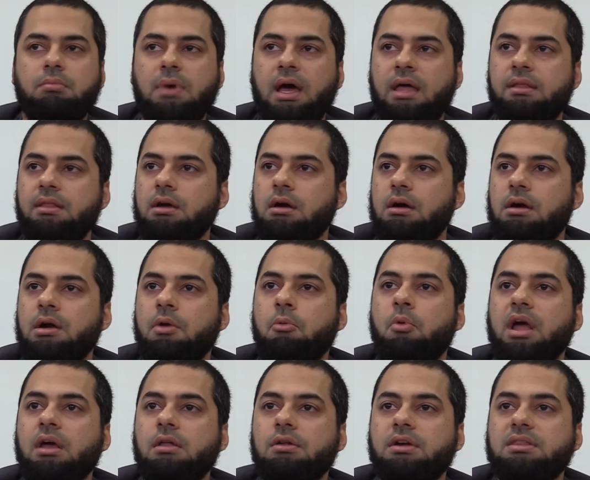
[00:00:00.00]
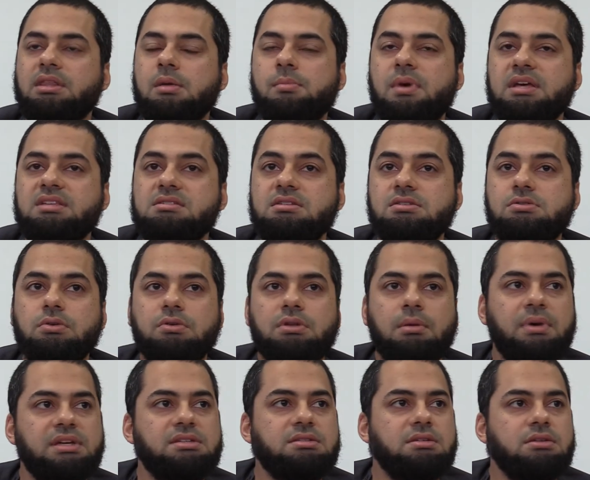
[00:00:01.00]
And they are irregular at the masjid, so
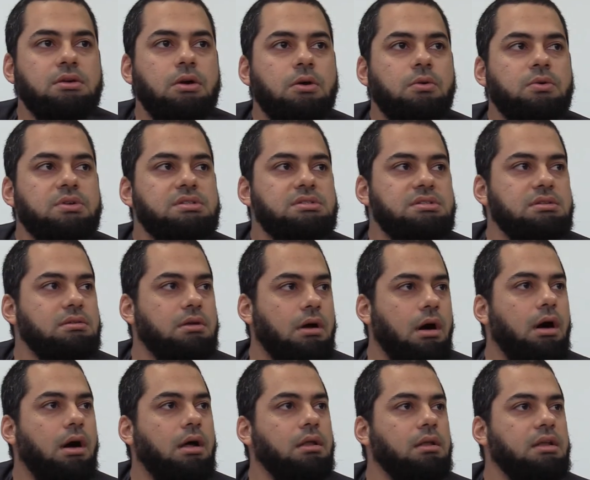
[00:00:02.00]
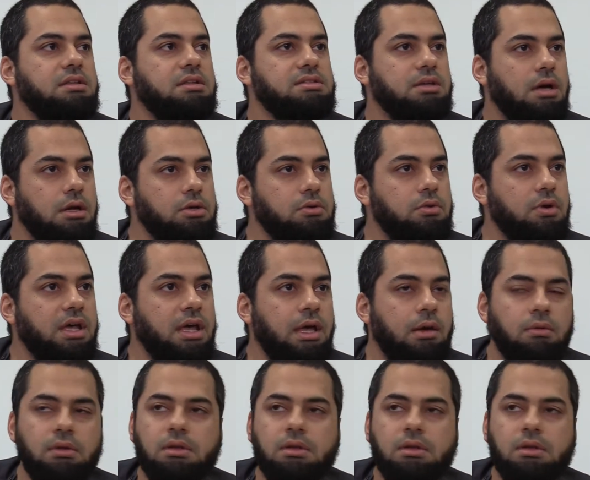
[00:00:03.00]
the masjid goers call and say, are you okay?